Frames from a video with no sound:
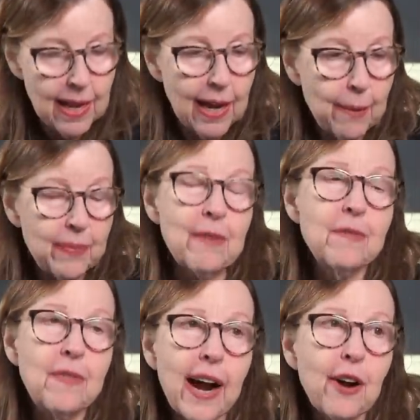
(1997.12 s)
Um,
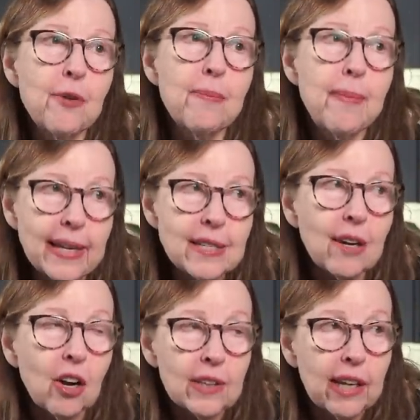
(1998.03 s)
environment,
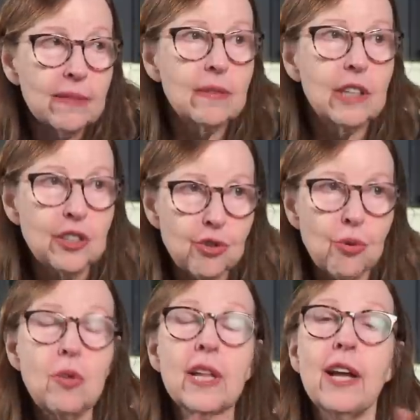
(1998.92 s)
or like
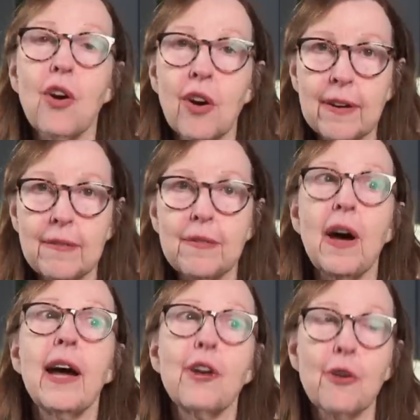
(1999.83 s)
controlling our
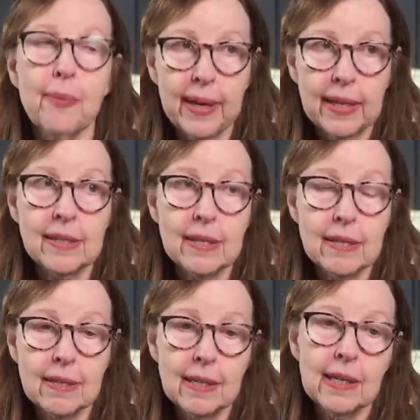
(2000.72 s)

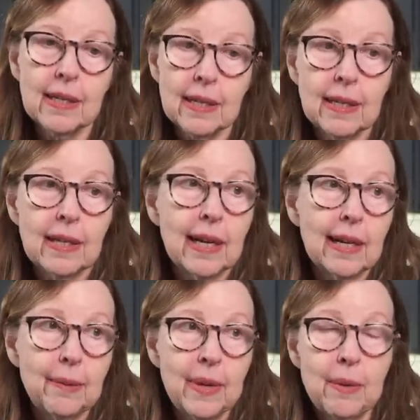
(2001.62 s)
environment,
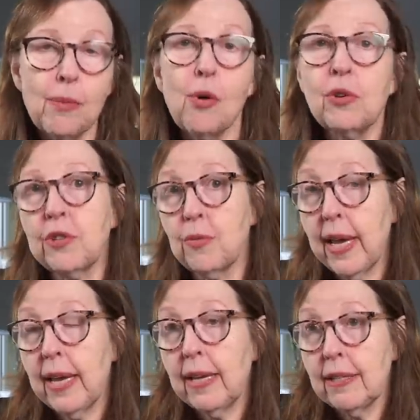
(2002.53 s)
um, in most
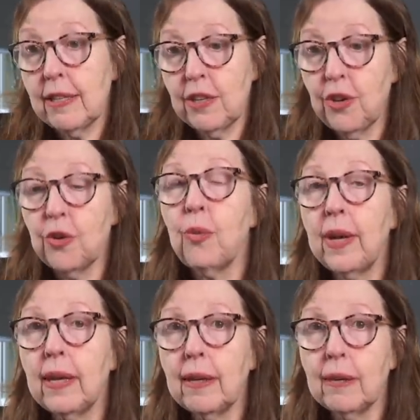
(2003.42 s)
ways, you know,
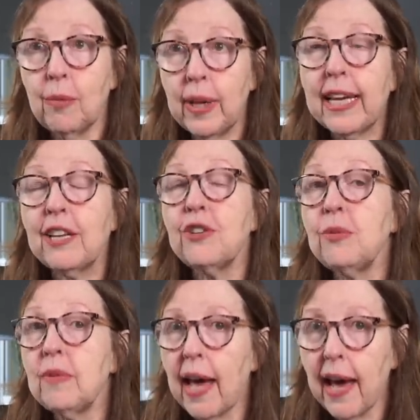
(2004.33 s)
we we can
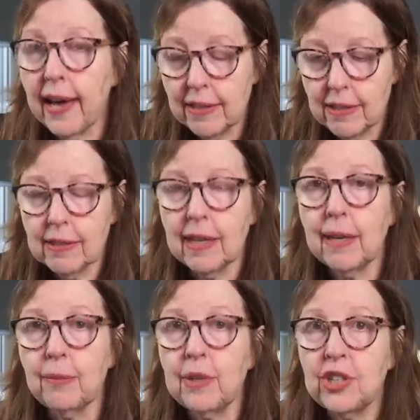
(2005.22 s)
do that.
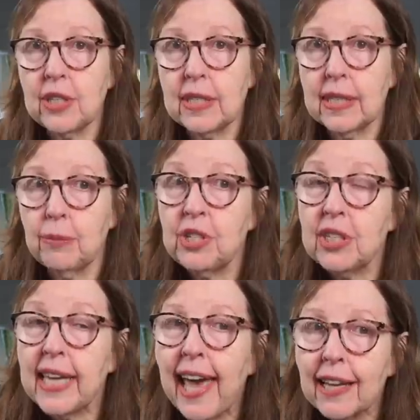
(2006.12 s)
Um, we just we
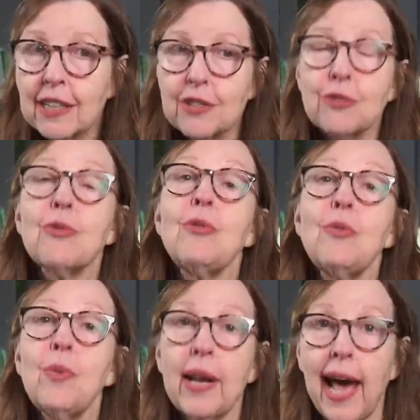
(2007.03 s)
just can't
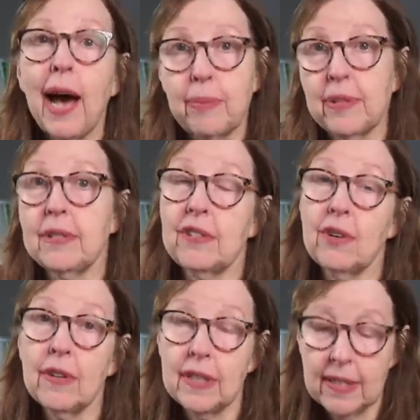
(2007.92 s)
control what happens
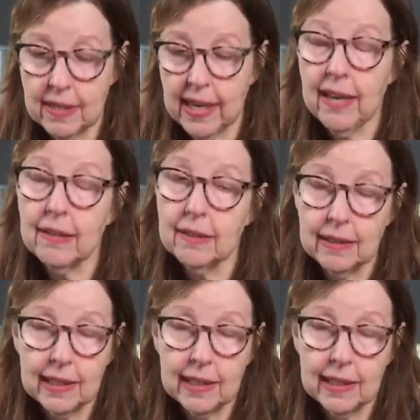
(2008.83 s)
on the scale.